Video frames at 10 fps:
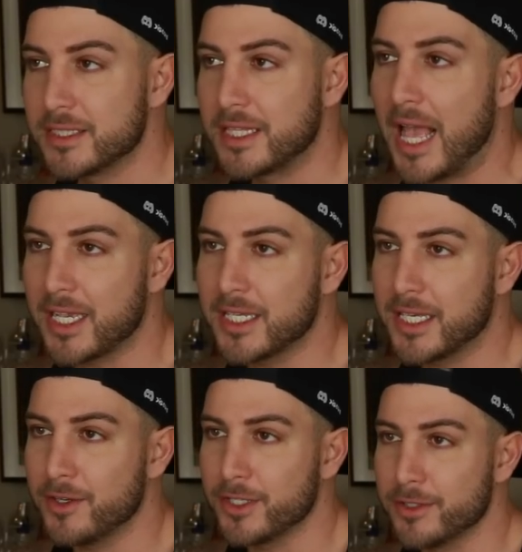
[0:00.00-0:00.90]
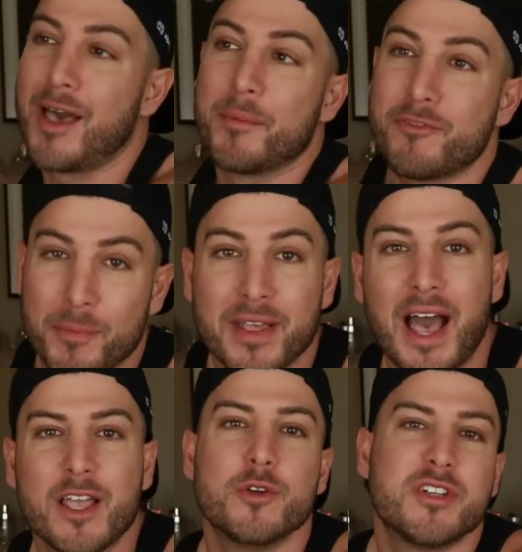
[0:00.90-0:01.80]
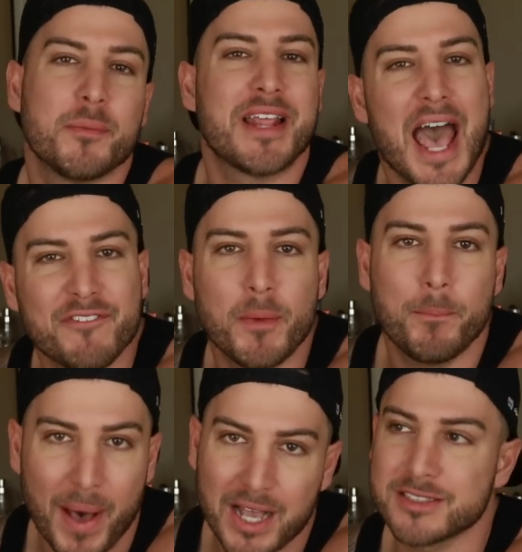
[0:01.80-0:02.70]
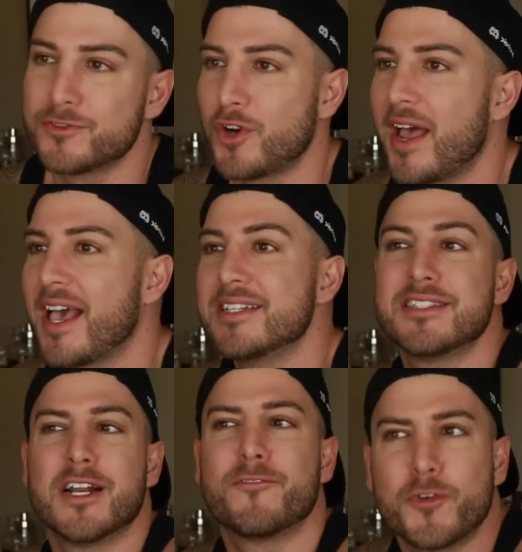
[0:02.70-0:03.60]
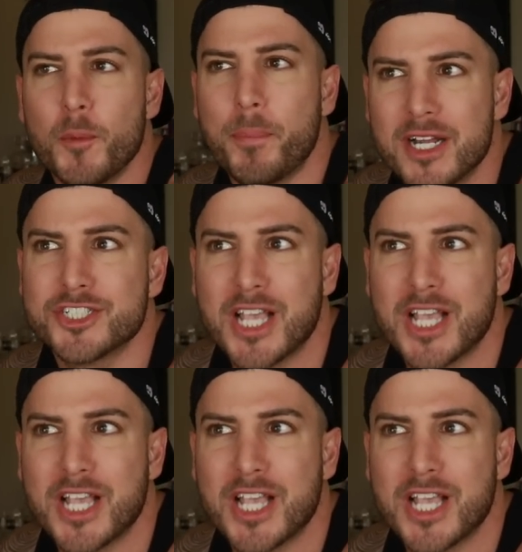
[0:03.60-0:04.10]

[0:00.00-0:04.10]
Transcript: That could kill you. Coming from the guy who dumped half a box of dry ice in a fruit punch